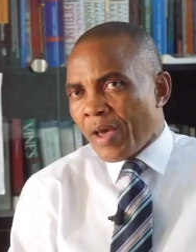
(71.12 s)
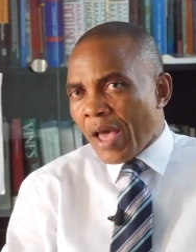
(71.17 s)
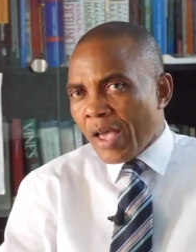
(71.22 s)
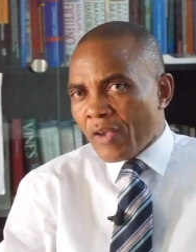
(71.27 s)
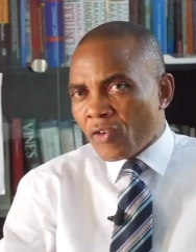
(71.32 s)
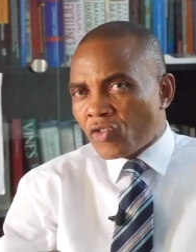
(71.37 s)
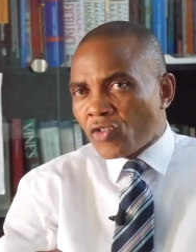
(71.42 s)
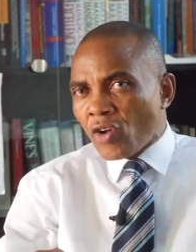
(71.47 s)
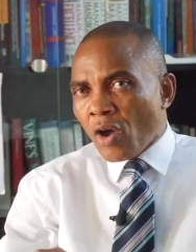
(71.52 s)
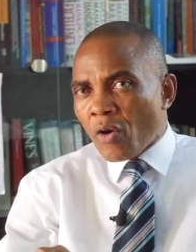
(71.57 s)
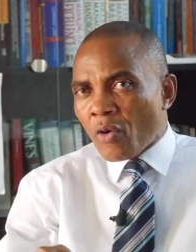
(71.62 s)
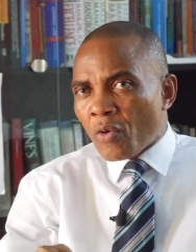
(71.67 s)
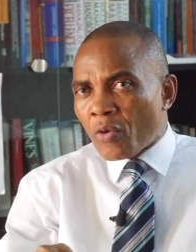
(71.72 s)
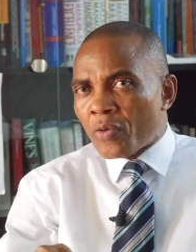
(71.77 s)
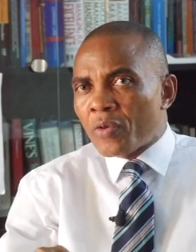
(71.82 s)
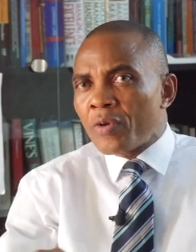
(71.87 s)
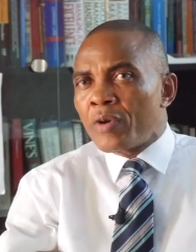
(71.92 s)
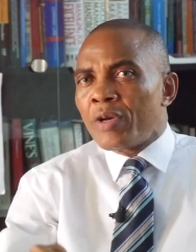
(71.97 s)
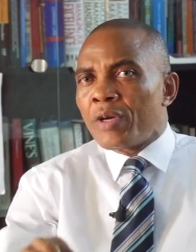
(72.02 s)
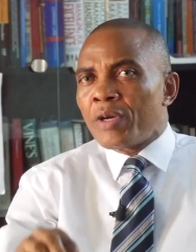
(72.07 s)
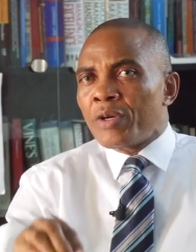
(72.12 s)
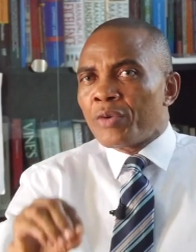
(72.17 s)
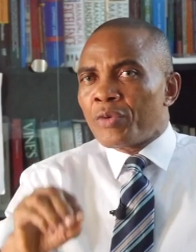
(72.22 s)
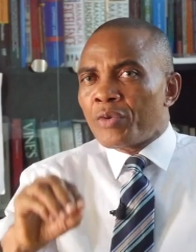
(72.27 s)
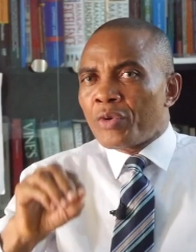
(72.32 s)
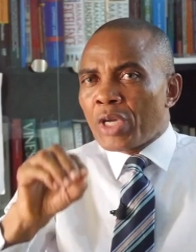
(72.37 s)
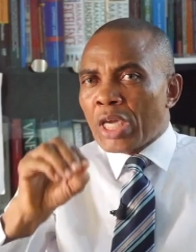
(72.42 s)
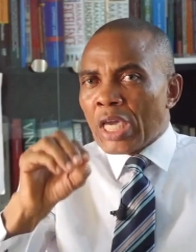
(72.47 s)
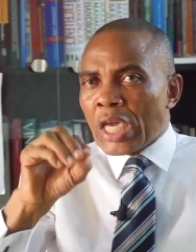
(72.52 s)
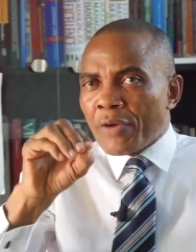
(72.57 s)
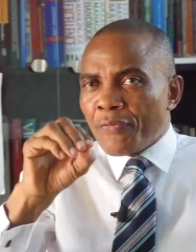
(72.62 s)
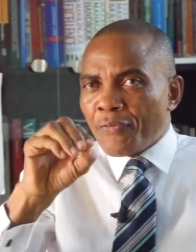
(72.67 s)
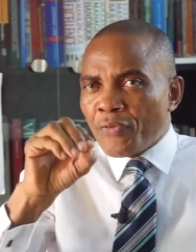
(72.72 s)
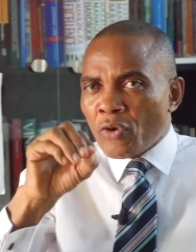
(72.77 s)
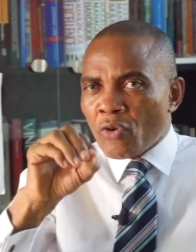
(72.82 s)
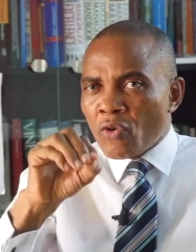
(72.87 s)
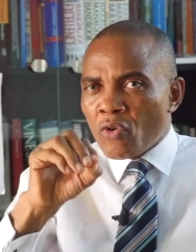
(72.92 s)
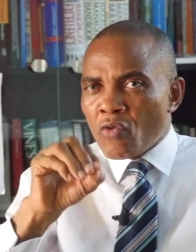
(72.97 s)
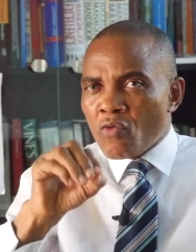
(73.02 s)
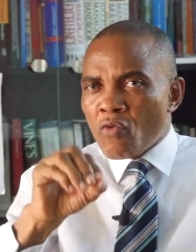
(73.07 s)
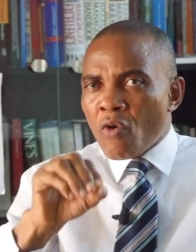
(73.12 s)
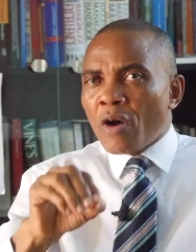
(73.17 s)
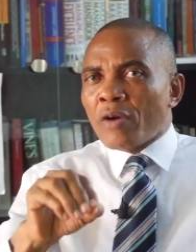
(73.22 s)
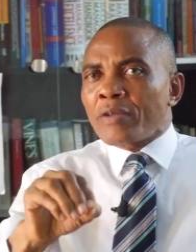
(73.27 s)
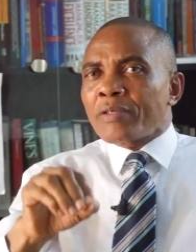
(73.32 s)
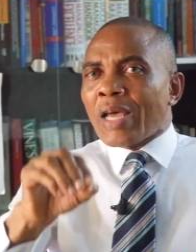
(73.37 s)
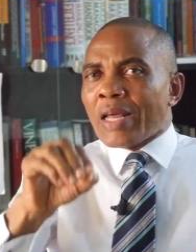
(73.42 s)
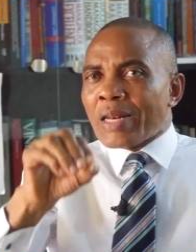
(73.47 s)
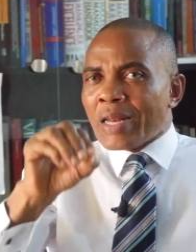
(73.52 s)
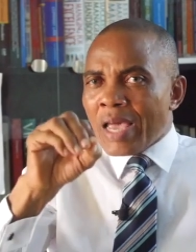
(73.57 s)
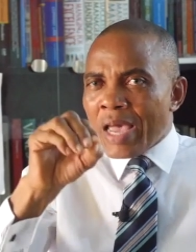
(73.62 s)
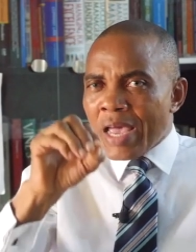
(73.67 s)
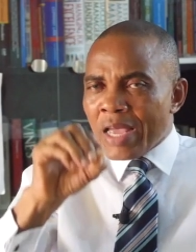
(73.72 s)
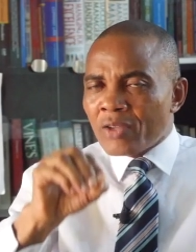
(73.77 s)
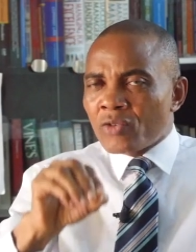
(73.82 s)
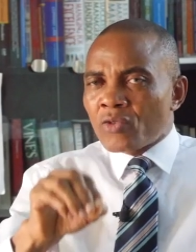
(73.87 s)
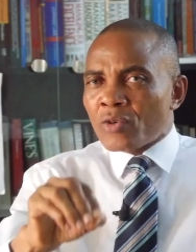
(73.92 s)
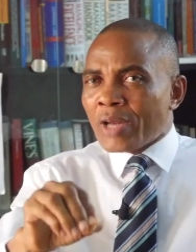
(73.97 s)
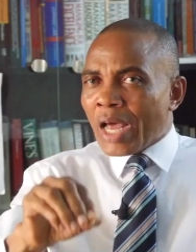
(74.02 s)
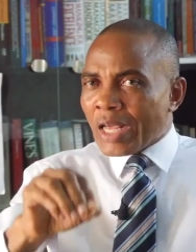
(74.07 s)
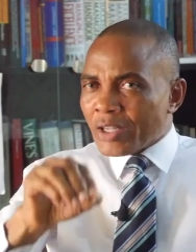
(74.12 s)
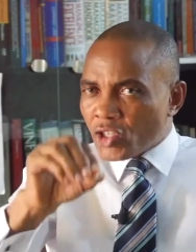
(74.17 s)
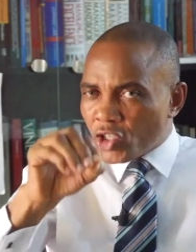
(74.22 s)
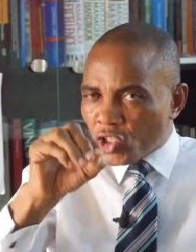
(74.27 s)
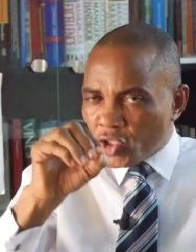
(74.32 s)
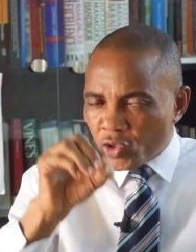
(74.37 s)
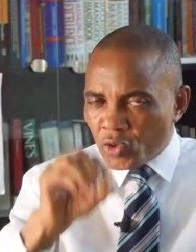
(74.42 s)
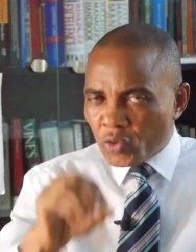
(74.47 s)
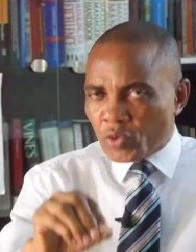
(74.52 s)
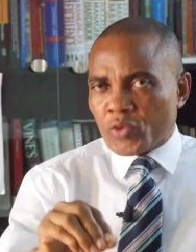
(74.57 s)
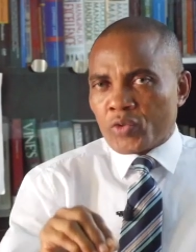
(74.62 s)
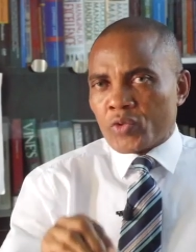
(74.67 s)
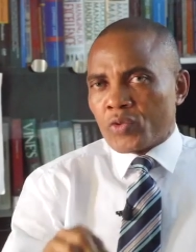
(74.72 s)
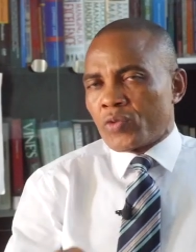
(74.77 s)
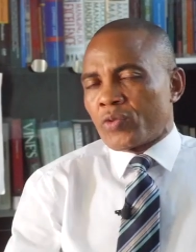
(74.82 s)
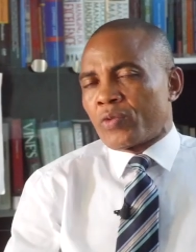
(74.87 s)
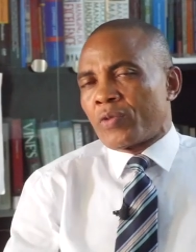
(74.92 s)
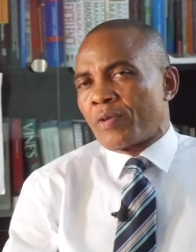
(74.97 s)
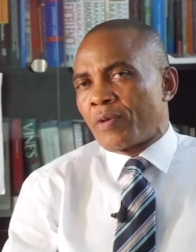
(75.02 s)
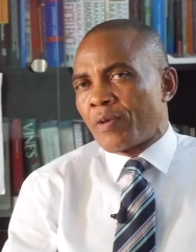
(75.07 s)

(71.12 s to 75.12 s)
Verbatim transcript: And so, if you want an end to that suit,